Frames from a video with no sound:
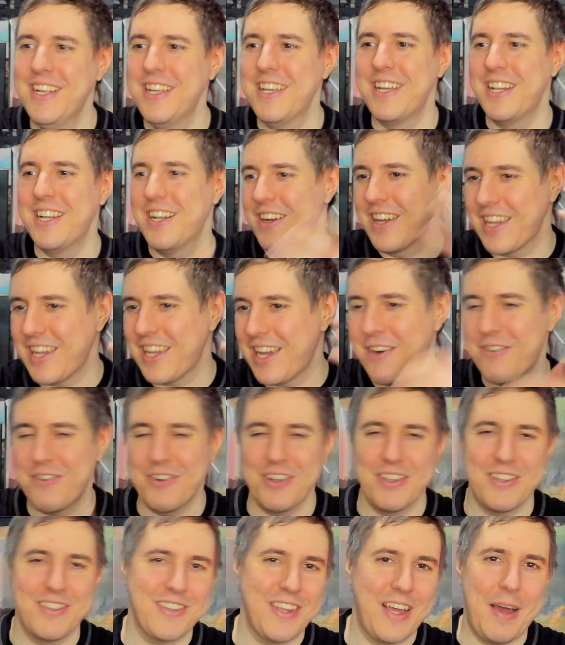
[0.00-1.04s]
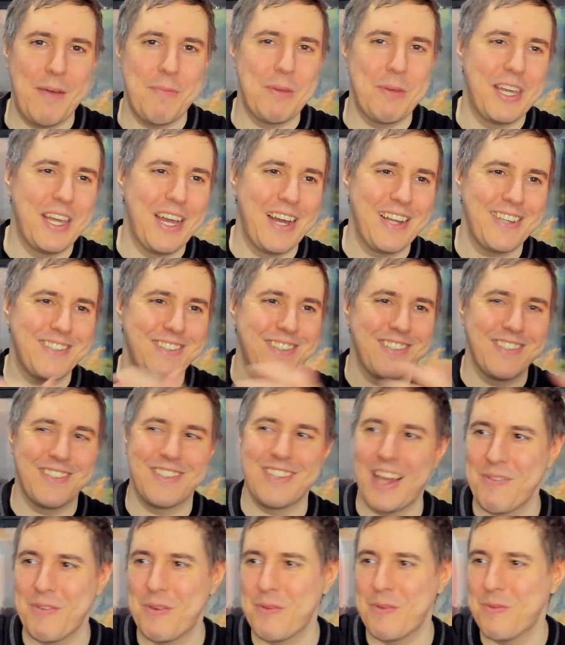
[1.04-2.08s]
you know, get covered in zombie guts and
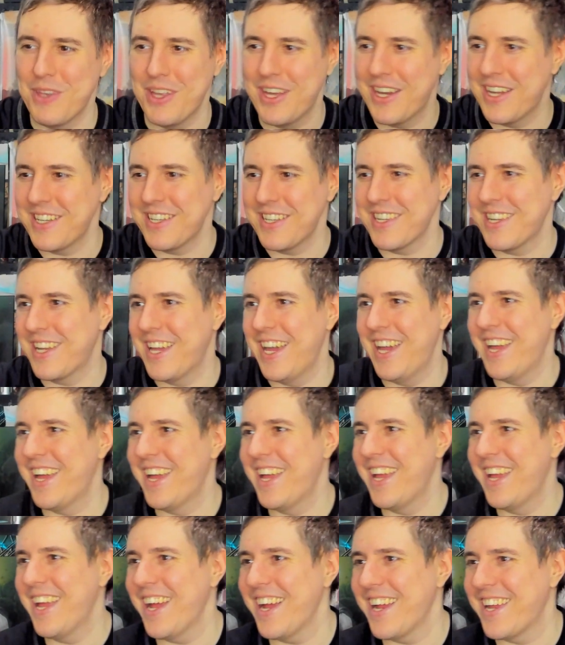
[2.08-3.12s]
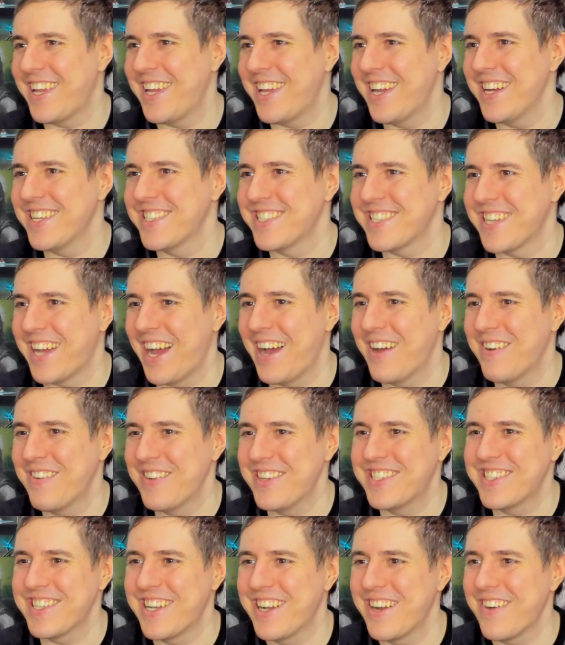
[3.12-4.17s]
zombie blood and kill
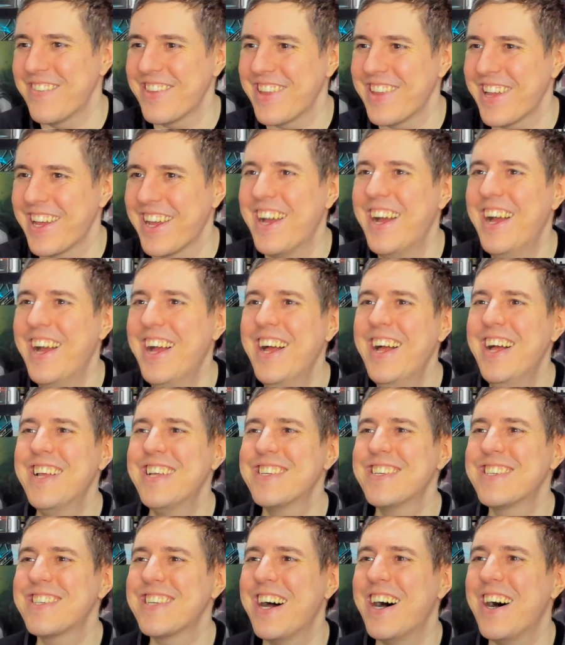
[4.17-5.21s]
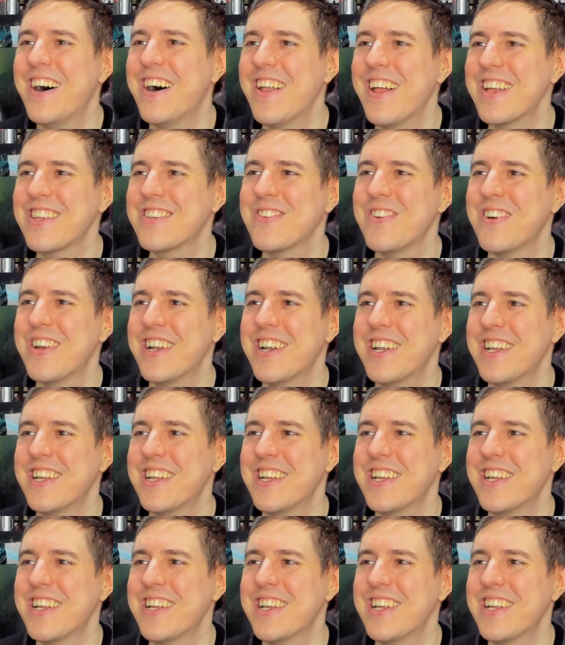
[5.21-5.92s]
zombies and everything. So that's what it